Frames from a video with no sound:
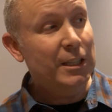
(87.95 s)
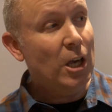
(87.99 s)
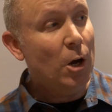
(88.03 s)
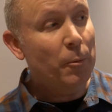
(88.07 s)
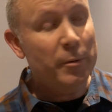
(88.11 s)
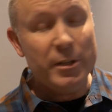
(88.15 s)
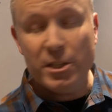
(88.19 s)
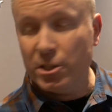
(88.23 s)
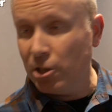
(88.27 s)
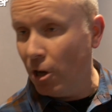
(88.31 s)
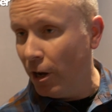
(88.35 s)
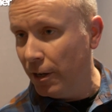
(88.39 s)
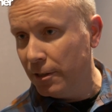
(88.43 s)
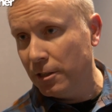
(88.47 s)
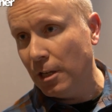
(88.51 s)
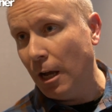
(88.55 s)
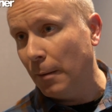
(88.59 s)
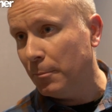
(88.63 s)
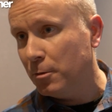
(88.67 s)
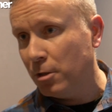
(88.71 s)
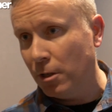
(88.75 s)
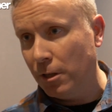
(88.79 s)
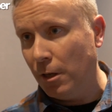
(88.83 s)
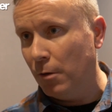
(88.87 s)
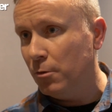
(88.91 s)
They'll be signed
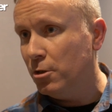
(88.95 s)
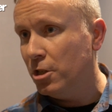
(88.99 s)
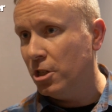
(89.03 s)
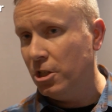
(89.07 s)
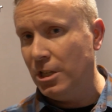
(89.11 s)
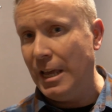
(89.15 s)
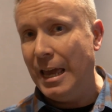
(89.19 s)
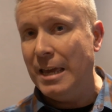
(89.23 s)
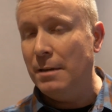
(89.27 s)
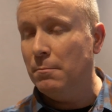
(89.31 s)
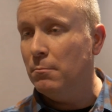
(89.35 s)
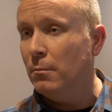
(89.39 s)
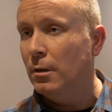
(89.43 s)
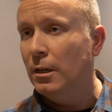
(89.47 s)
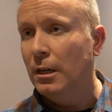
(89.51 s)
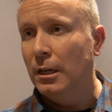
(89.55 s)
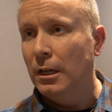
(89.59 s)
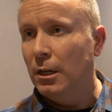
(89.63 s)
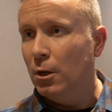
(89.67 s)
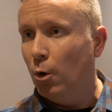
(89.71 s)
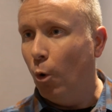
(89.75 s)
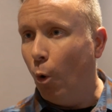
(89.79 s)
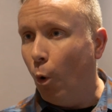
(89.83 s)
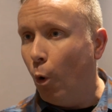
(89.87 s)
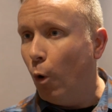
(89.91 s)
up to those same
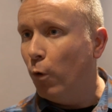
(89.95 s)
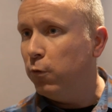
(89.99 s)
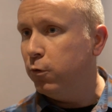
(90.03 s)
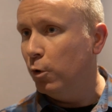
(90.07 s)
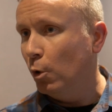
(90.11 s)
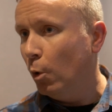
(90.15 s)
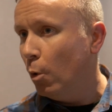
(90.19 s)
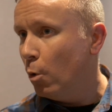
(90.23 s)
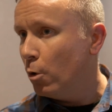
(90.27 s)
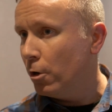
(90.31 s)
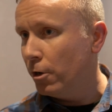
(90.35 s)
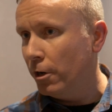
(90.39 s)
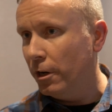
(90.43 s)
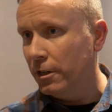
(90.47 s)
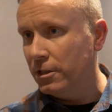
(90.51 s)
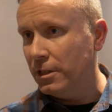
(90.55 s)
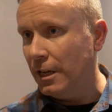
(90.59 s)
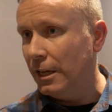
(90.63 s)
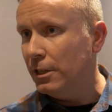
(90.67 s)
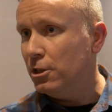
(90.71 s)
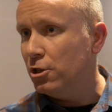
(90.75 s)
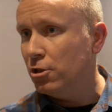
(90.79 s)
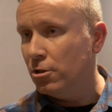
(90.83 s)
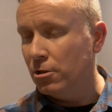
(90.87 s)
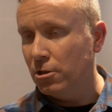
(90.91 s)
awful
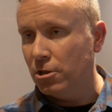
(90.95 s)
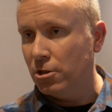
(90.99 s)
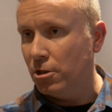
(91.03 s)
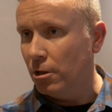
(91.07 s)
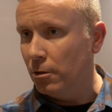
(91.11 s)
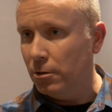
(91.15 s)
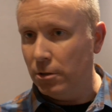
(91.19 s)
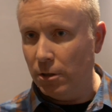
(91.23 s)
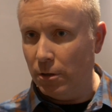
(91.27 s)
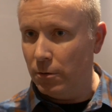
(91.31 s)
organisations that,